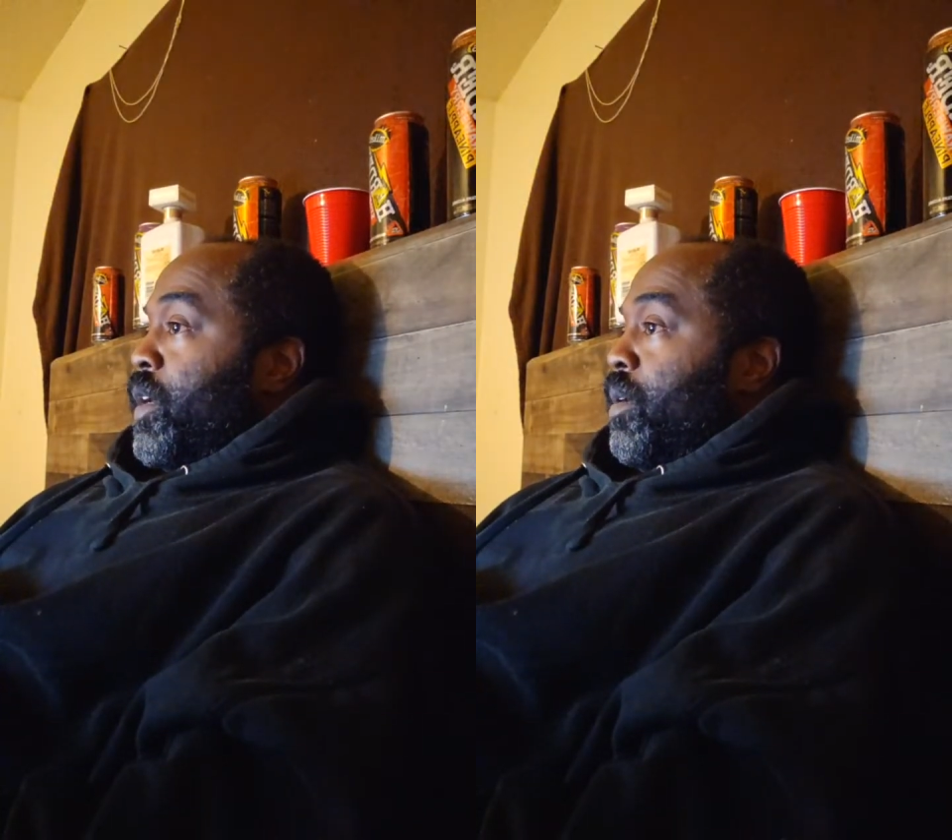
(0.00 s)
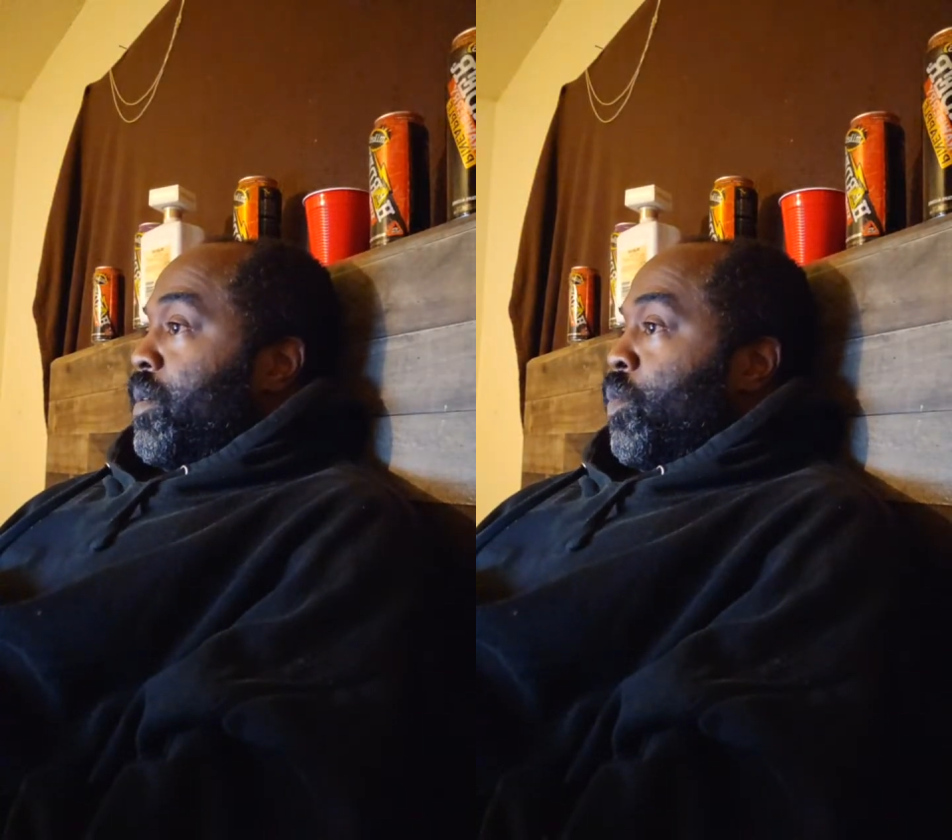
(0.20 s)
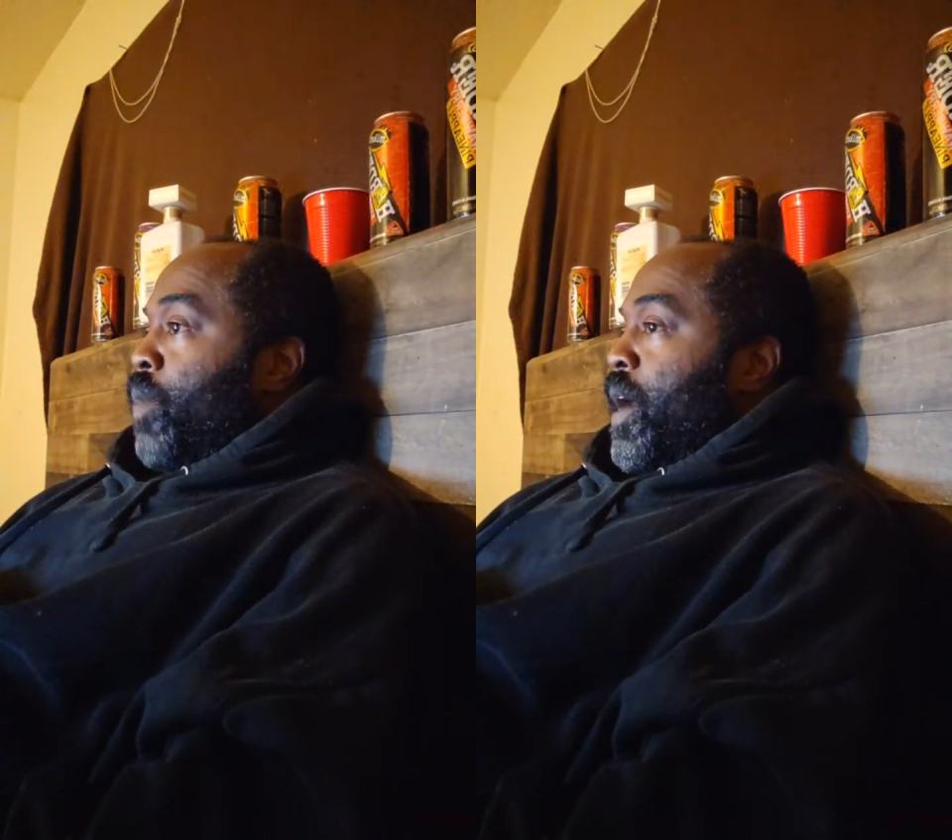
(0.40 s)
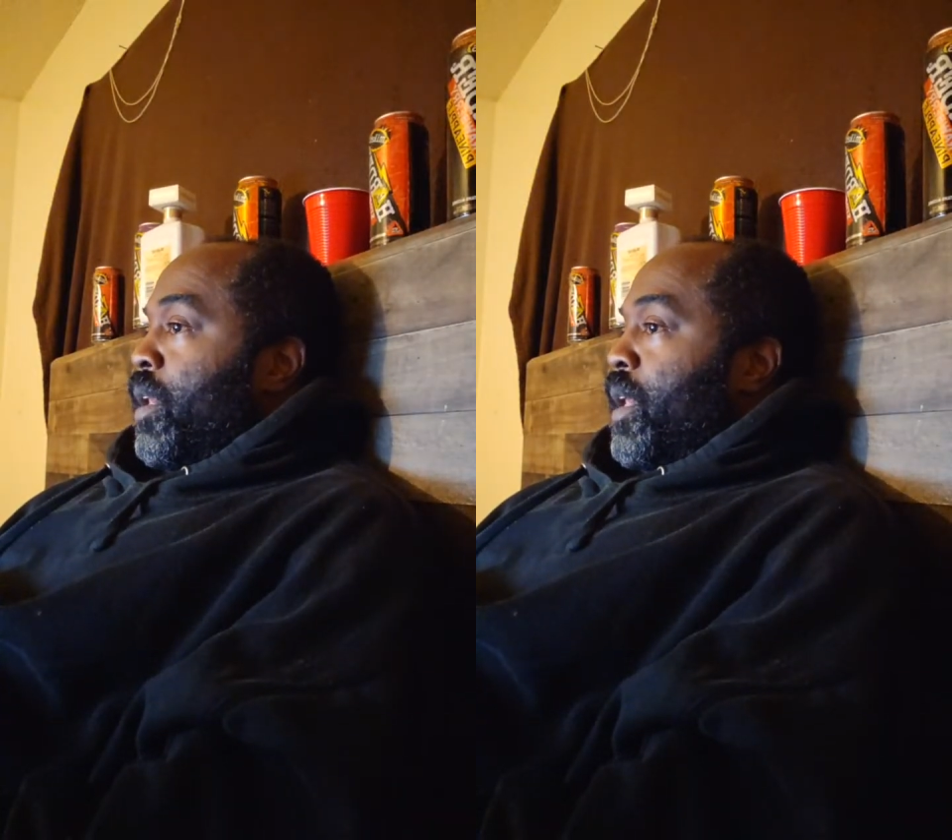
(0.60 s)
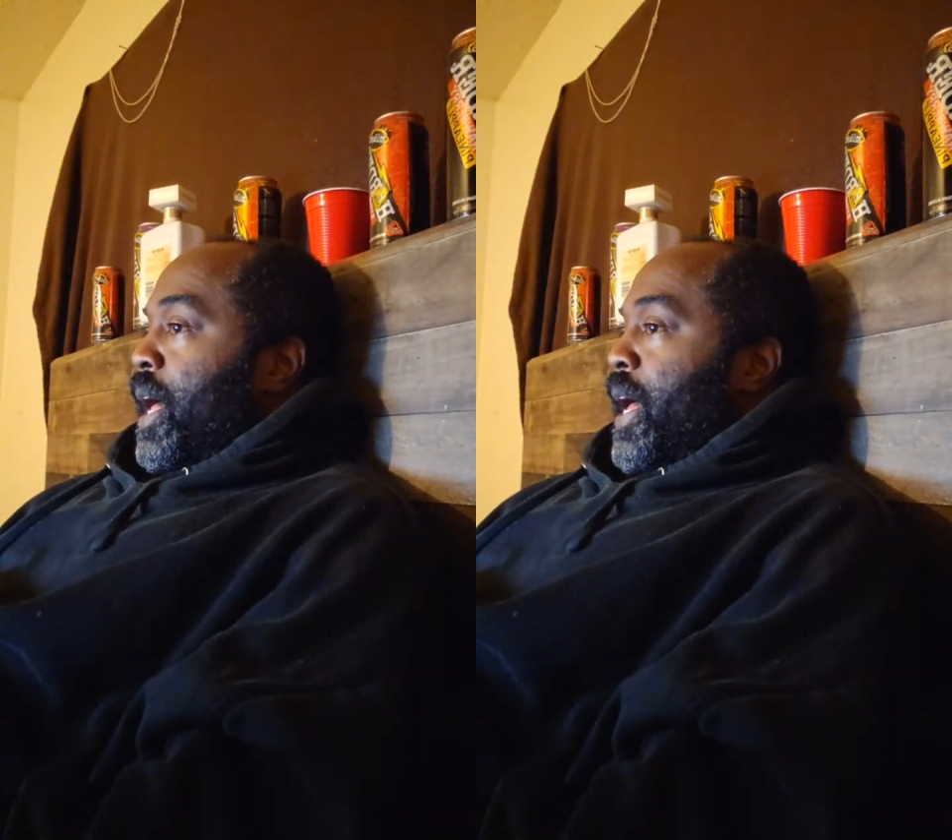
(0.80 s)

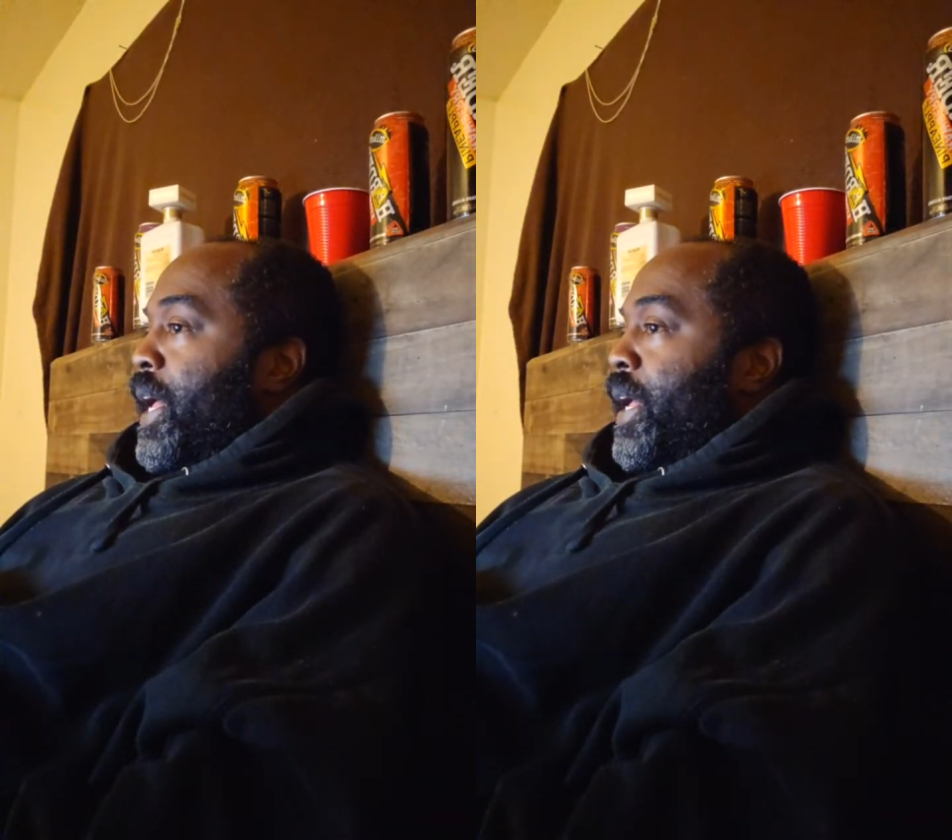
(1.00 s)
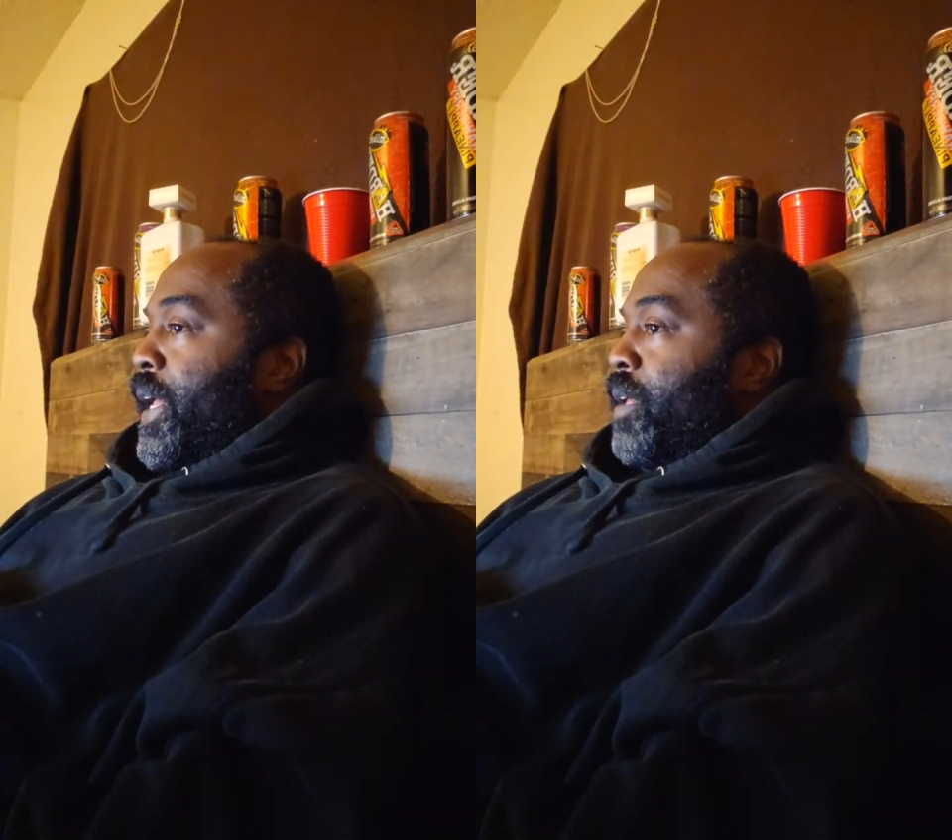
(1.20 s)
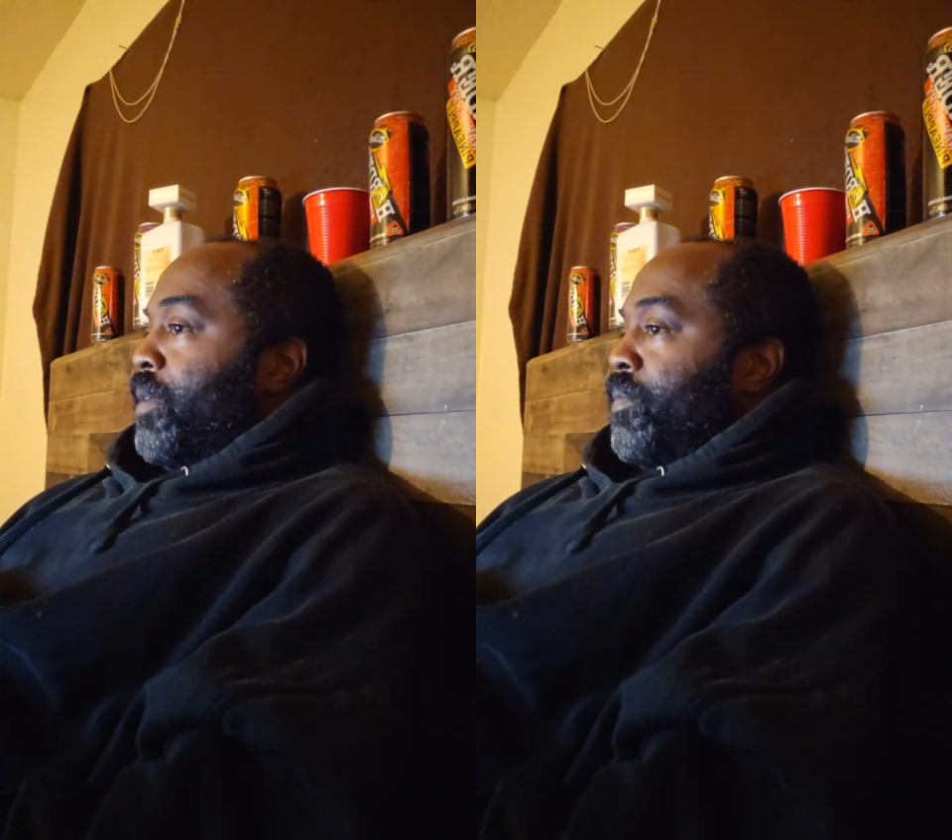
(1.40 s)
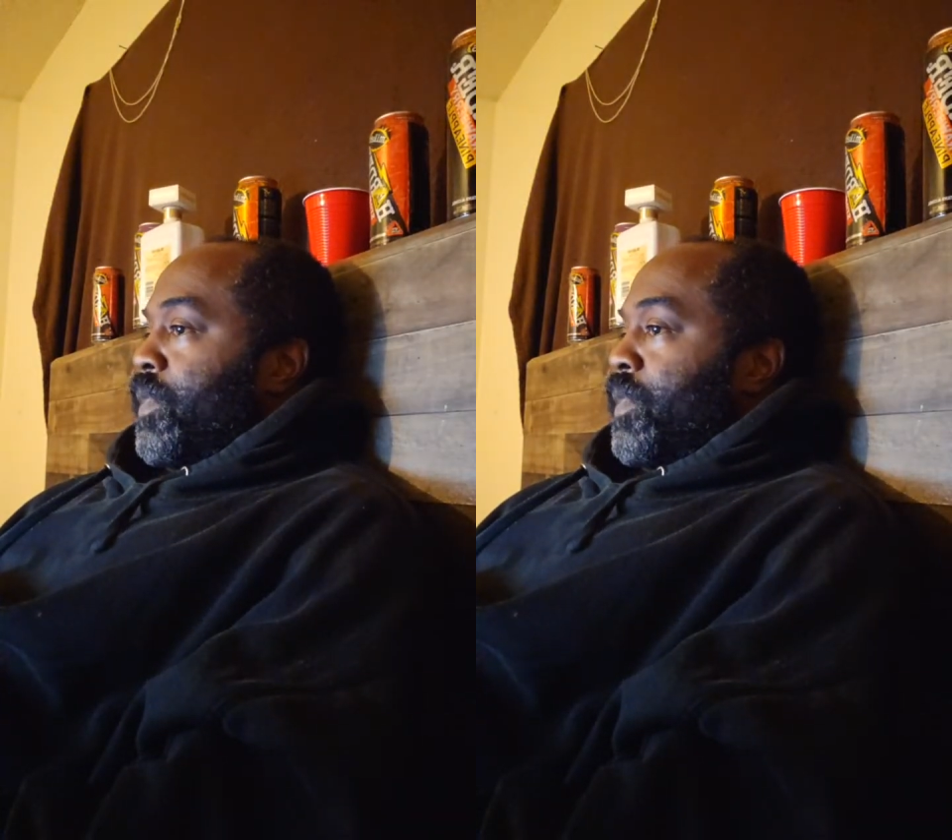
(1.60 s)
While I,